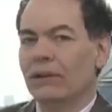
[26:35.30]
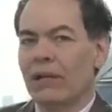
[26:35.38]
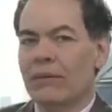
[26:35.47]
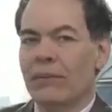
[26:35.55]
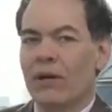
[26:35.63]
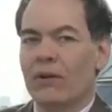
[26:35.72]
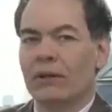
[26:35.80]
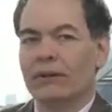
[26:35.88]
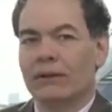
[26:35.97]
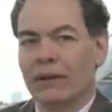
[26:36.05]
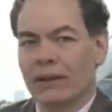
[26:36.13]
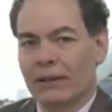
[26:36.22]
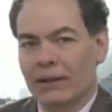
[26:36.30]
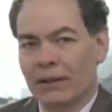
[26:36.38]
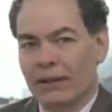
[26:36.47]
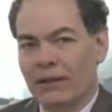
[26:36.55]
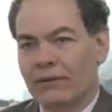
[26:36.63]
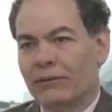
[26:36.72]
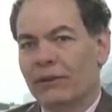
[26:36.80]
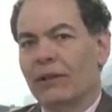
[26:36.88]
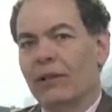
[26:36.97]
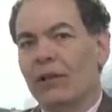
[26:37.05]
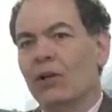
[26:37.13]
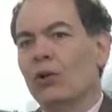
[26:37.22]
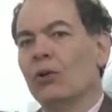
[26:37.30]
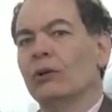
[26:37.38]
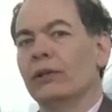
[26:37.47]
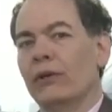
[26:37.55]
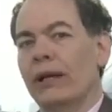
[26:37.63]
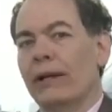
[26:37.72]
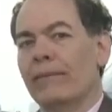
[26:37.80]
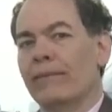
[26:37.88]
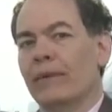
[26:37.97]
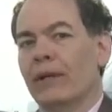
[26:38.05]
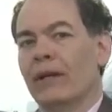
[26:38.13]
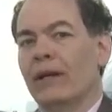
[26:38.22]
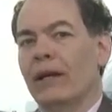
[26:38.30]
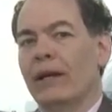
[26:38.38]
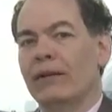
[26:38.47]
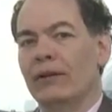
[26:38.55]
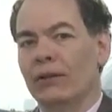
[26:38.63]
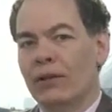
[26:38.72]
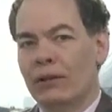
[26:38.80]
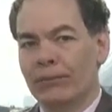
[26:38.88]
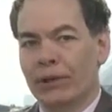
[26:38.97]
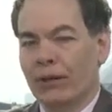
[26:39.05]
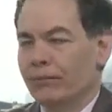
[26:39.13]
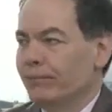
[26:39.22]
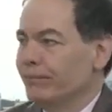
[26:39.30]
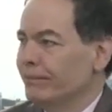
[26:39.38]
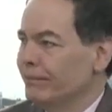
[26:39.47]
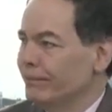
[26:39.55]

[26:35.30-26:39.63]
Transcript: chimera, of a hologram, and they're going to blow.